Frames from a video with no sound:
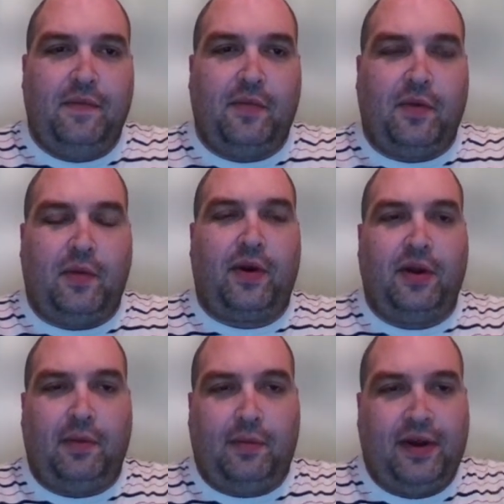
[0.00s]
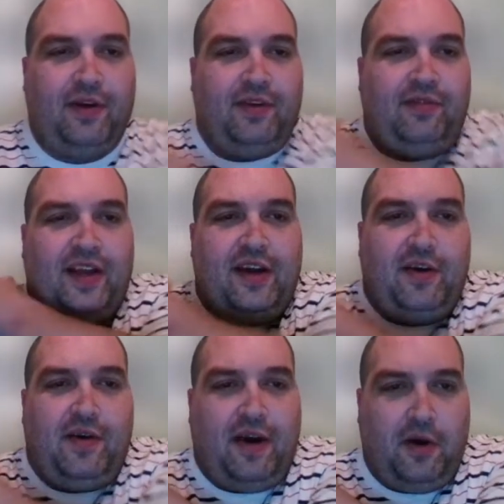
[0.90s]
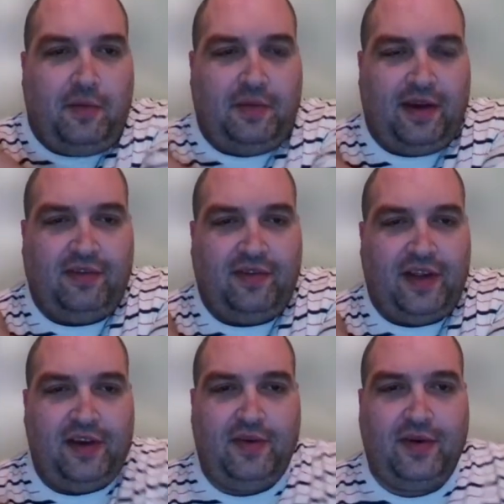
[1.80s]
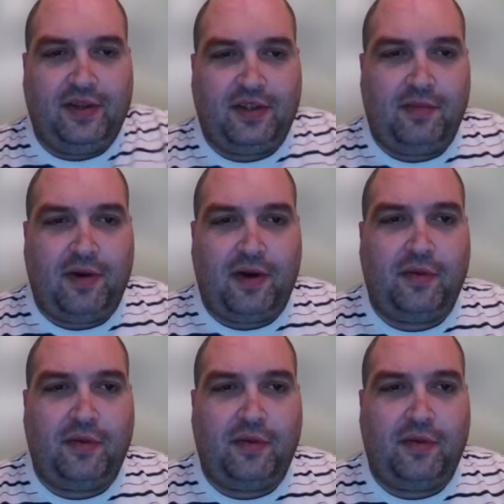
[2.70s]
We're working on putting on a video. I hope to have the video on tomorrow.